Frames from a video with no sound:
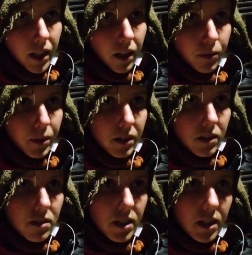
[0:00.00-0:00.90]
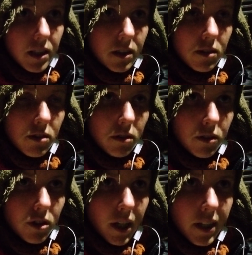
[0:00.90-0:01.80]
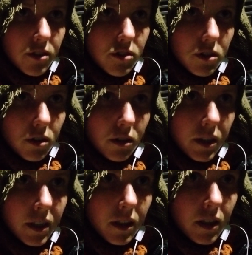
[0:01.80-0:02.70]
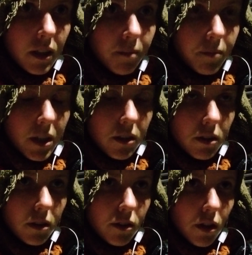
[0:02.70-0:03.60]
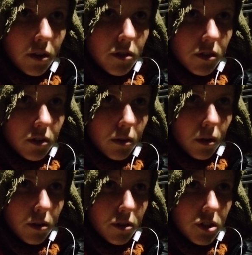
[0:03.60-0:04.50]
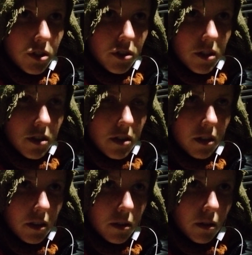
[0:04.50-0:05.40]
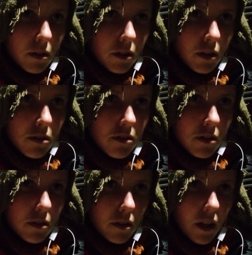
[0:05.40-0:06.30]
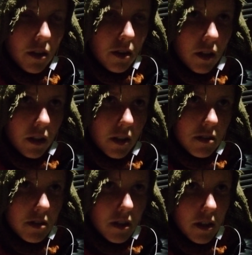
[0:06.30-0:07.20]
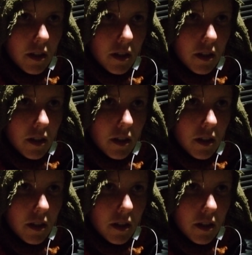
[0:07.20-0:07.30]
And we can see that it's all transitory. It all turns into consciousness and it all turns into nothingness.